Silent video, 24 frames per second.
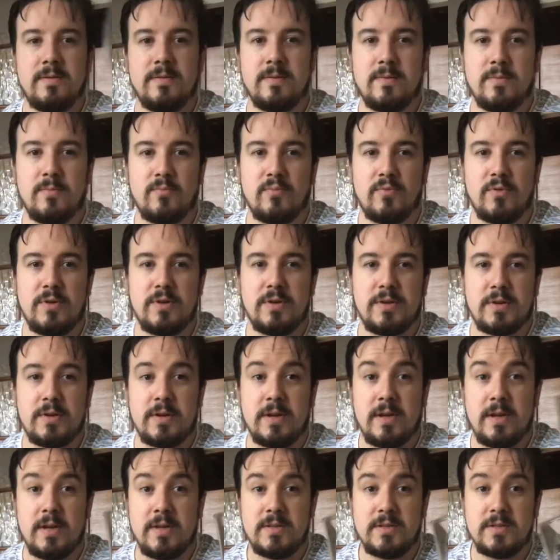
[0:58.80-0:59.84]
Brewdog
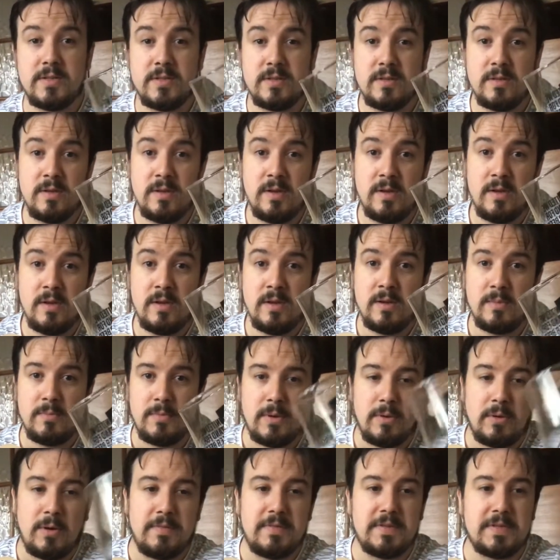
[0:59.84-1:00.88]
glass. My
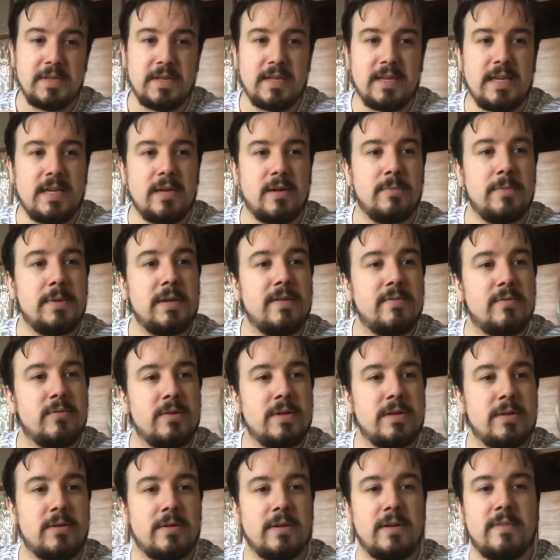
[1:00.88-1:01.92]
wife is going to kill me. I've already
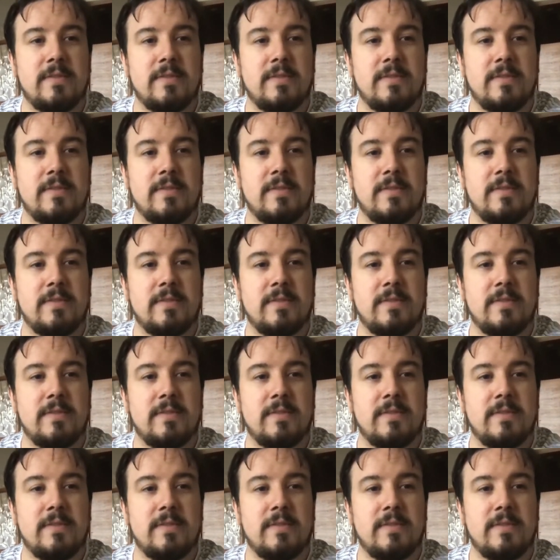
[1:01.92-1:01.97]
got enough